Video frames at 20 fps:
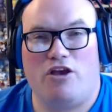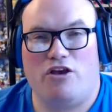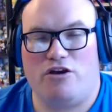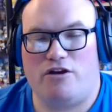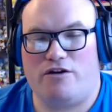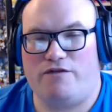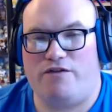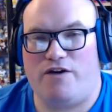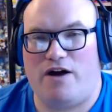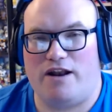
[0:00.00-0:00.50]

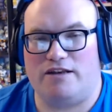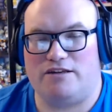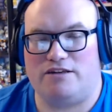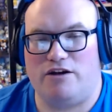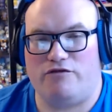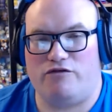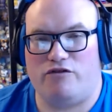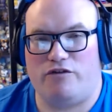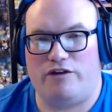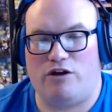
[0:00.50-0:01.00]
You can find us
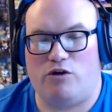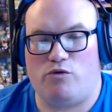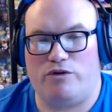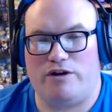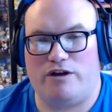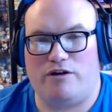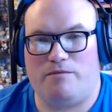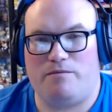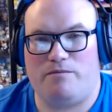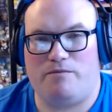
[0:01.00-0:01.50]
over on the
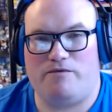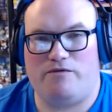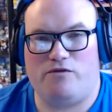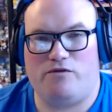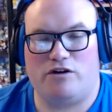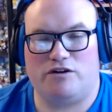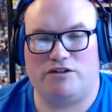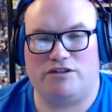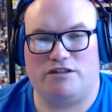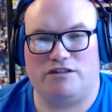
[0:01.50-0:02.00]
audio
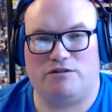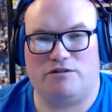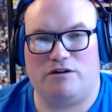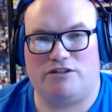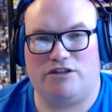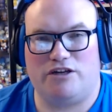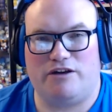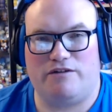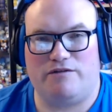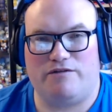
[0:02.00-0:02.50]
version as
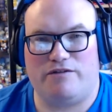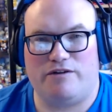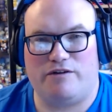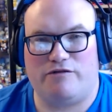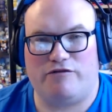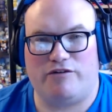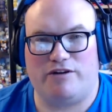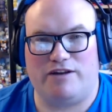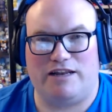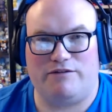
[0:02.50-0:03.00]
well, so you can feel
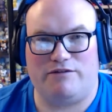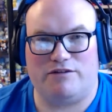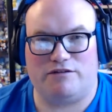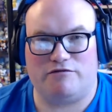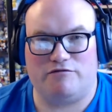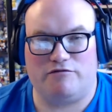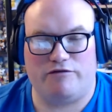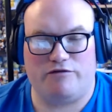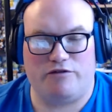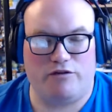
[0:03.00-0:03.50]
free to leave
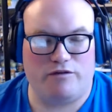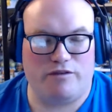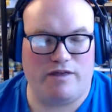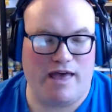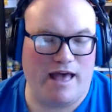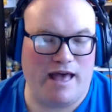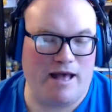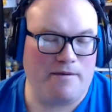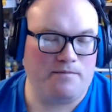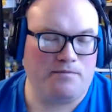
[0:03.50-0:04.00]
us a review
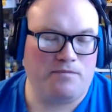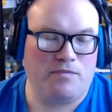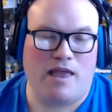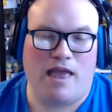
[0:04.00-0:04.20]
there.